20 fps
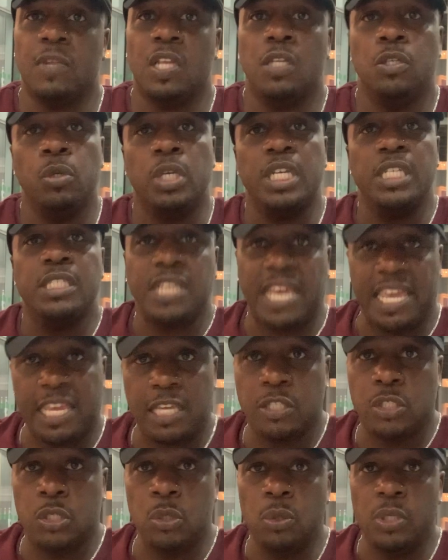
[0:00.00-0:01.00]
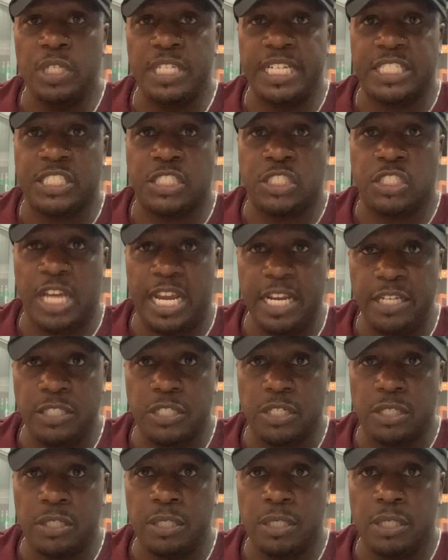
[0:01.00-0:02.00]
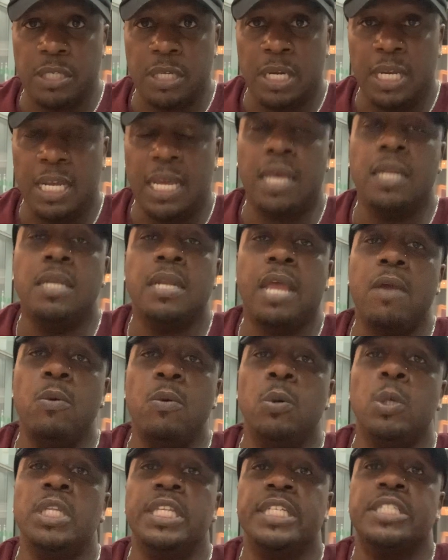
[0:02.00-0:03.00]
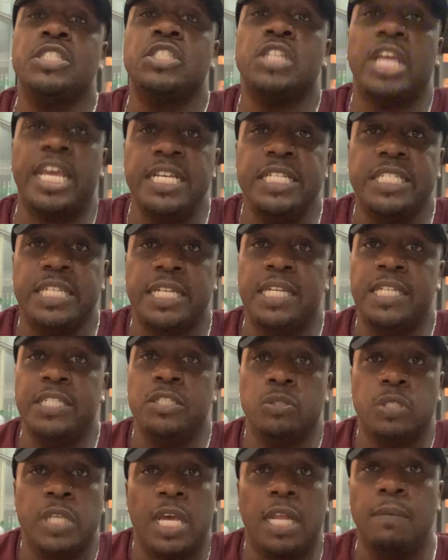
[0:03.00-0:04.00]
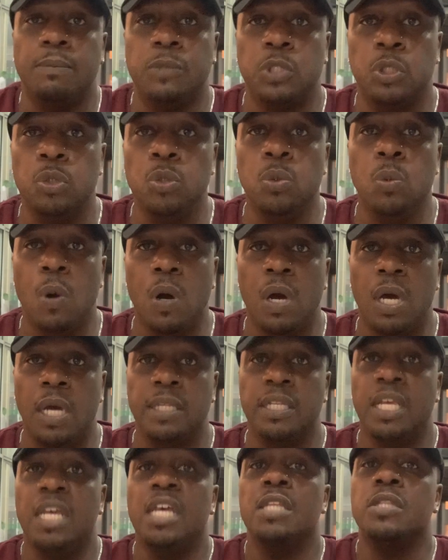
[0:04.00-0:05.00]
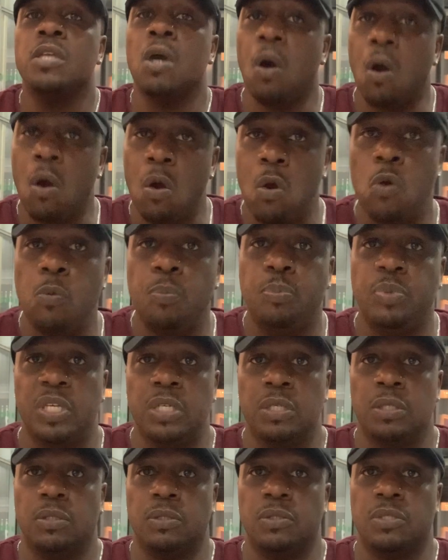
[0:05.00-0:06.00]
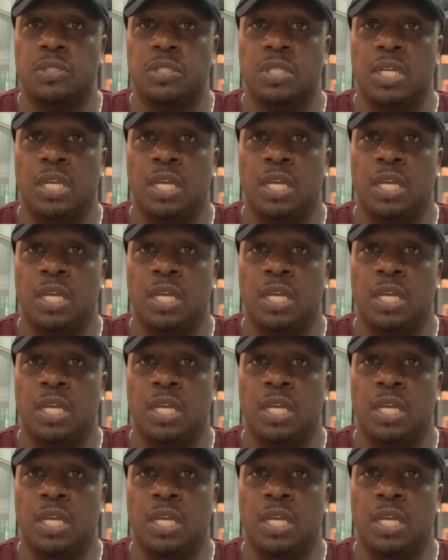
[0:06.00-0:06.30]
You can take it to an exchanger and they will exchange it, and you tell them you want the old bills.